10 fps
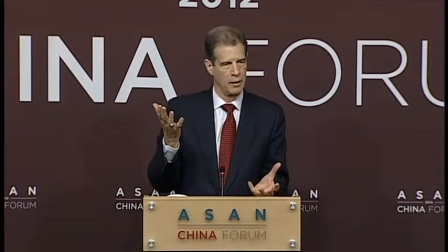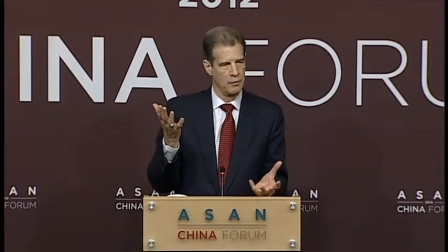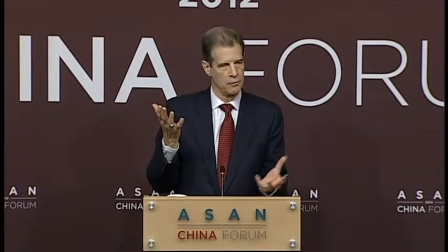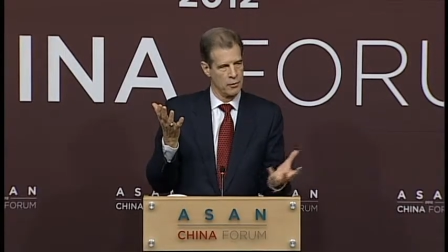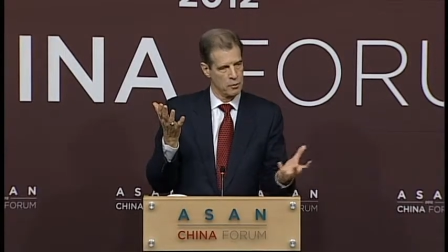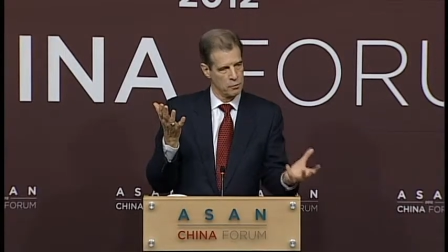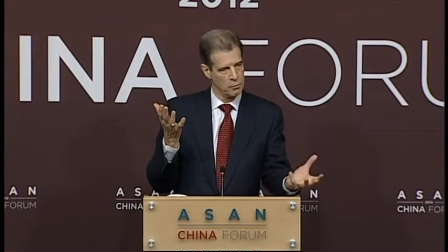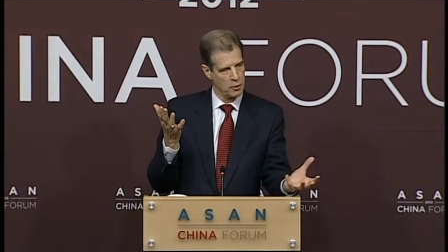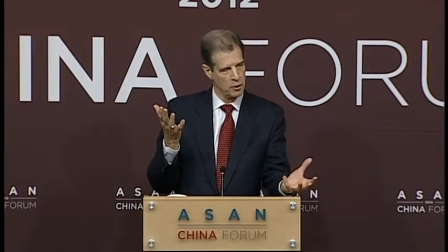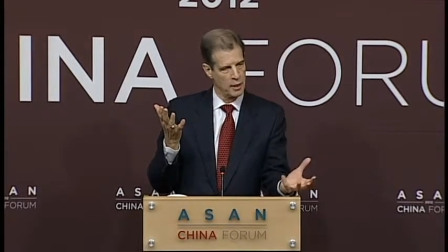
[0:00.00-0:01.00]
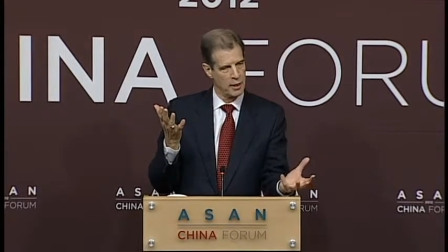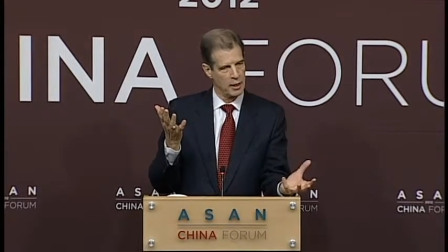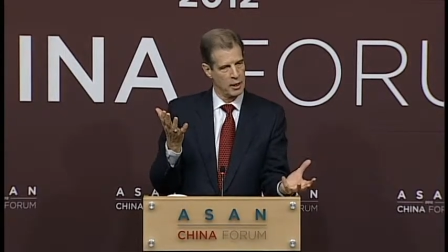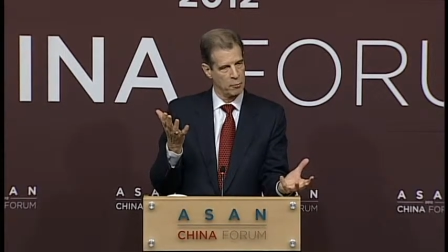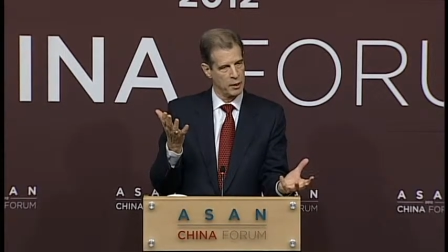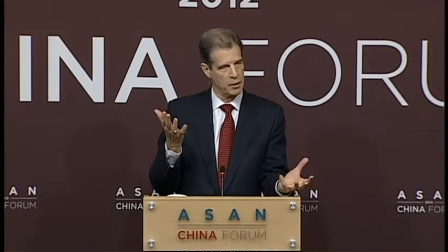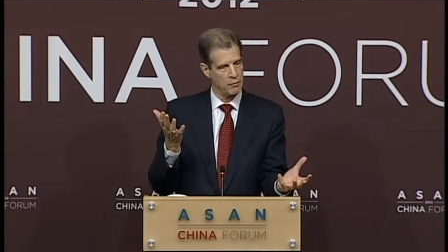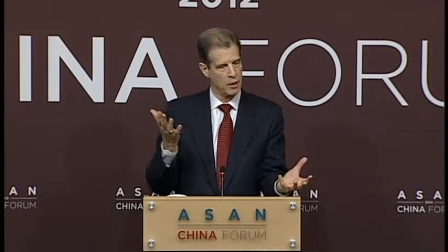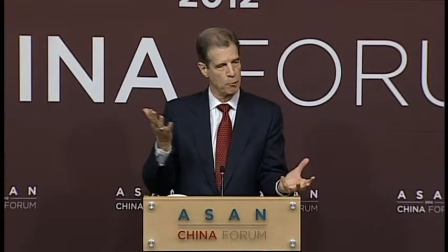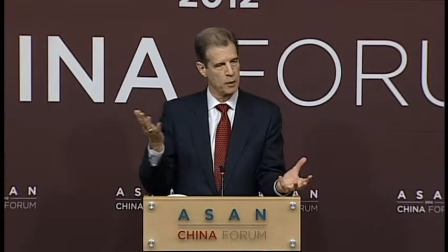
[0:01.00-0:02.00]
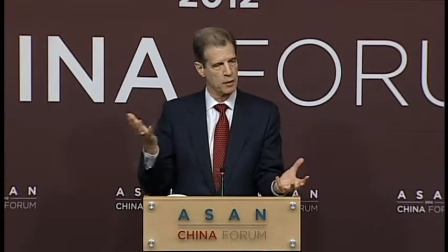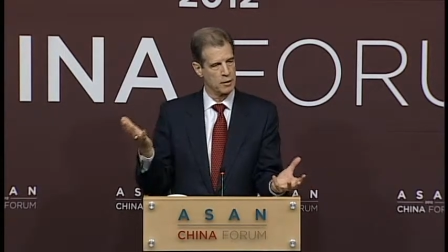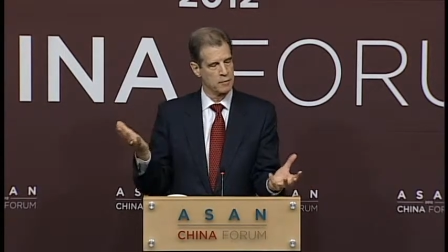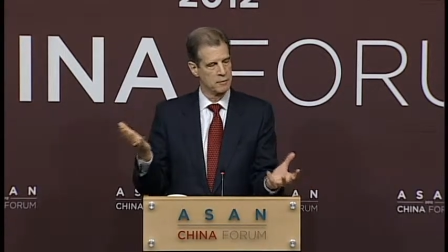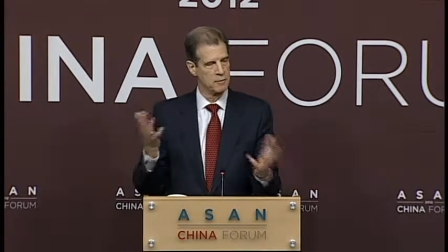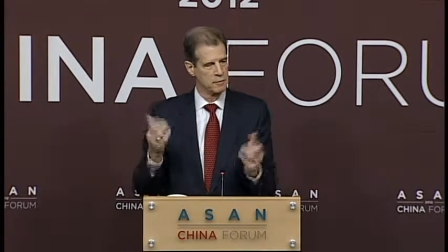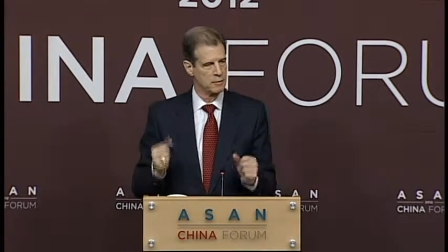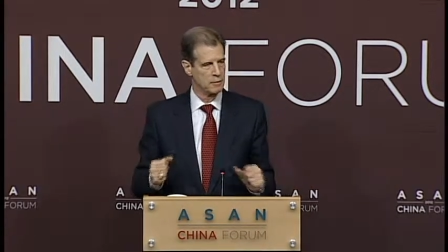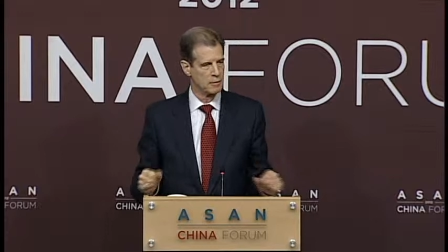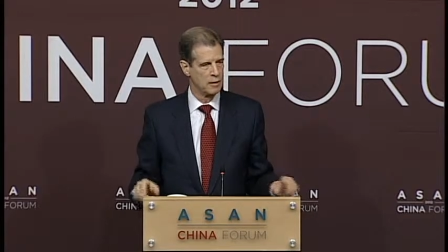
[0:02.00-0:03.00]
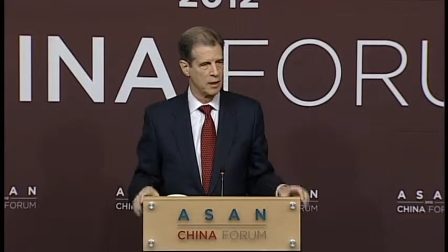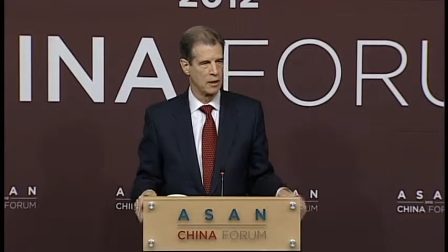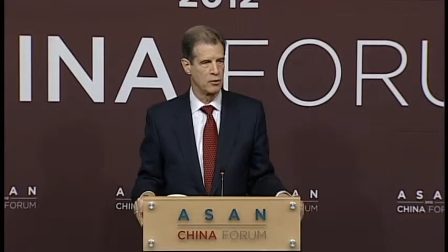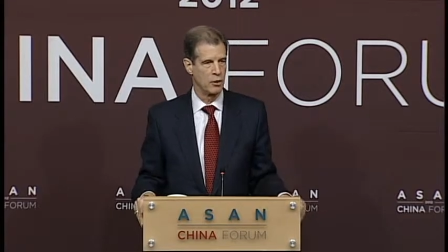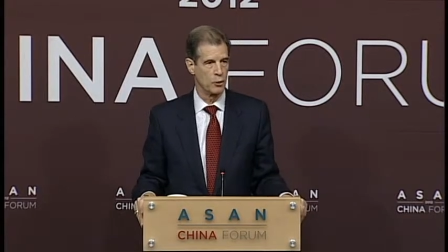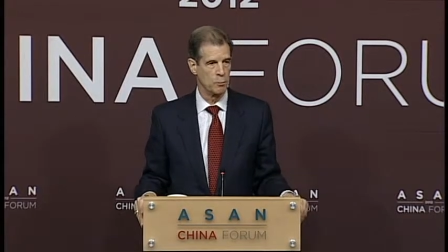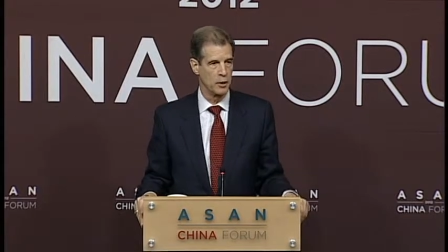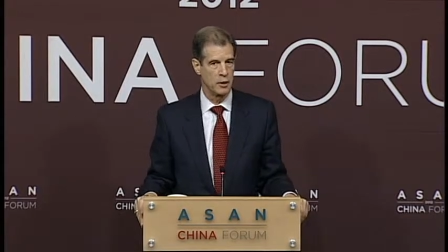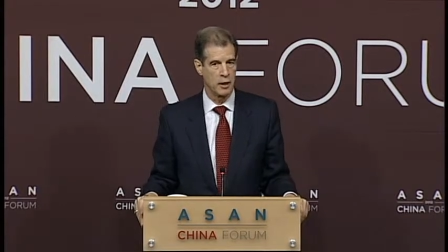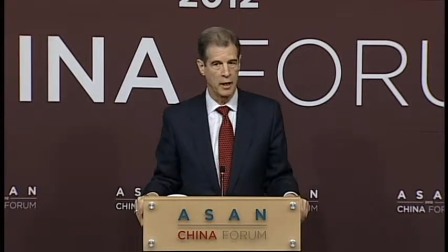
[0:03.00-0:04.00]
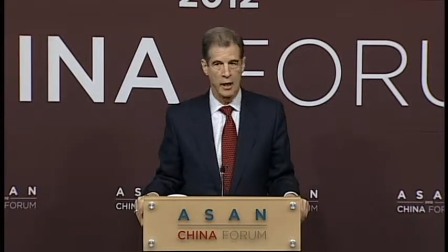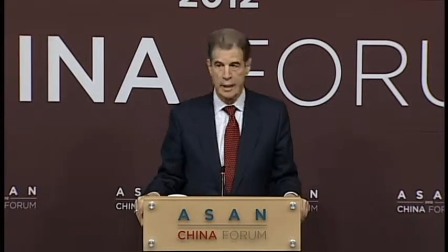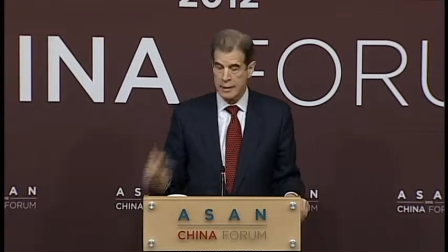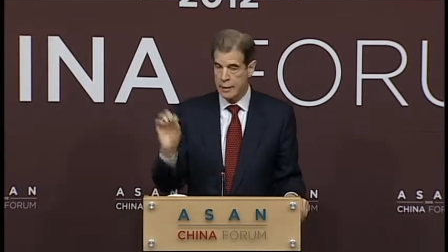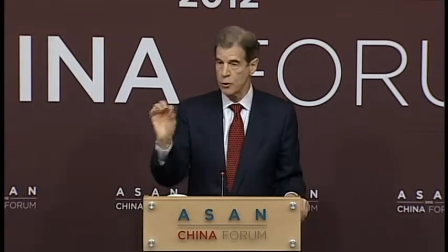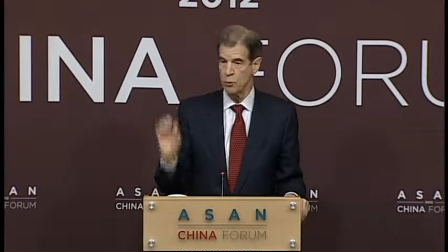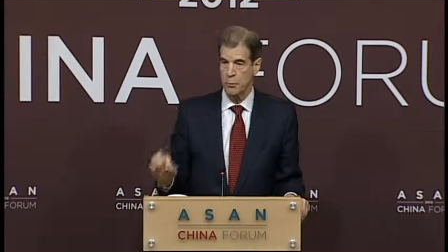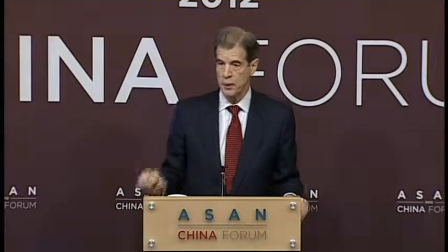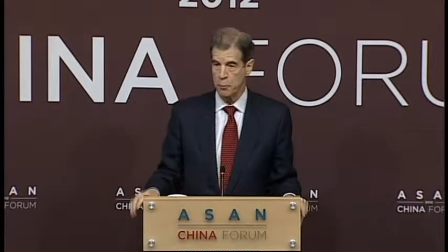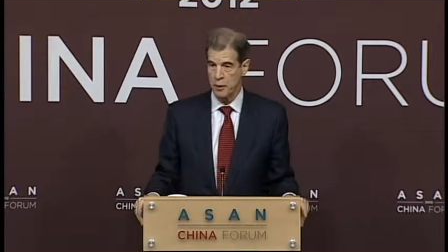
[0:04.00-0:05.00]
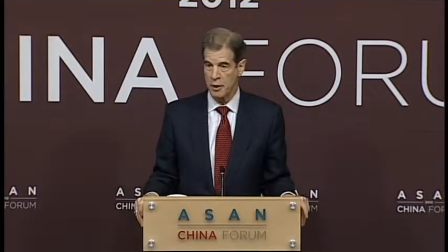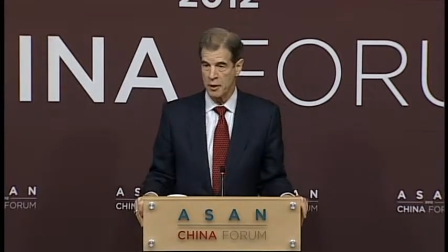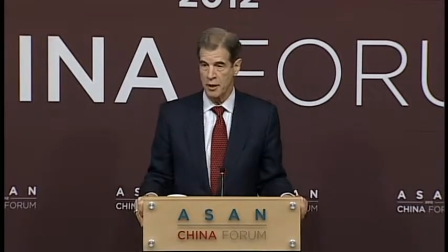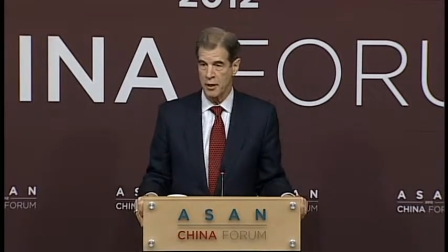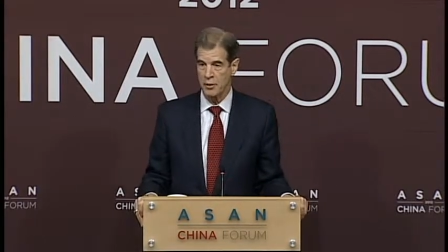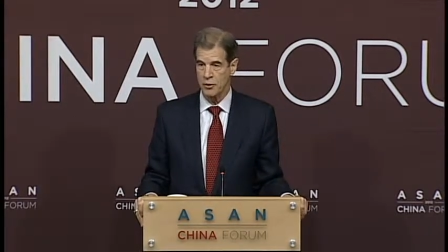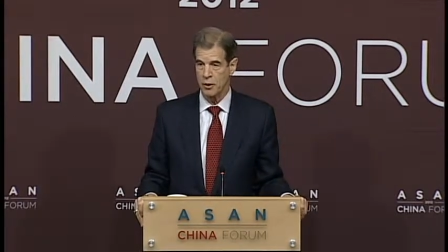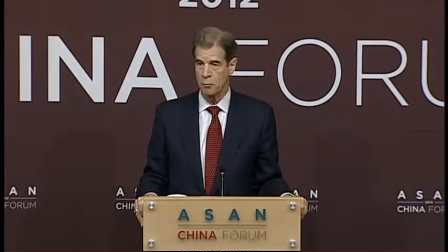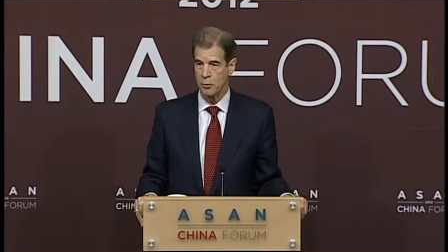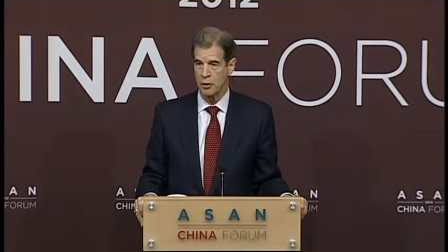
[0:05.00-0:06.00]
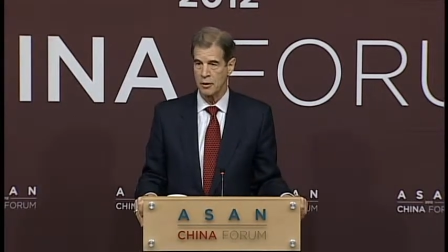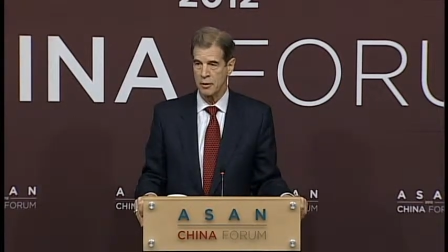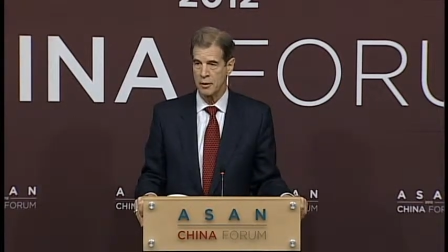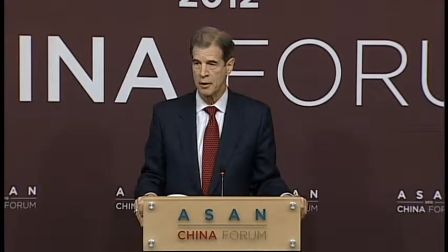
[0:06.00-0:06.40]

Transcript: focus more on economic development, less on the military. Doesn't mean the military is unimportant.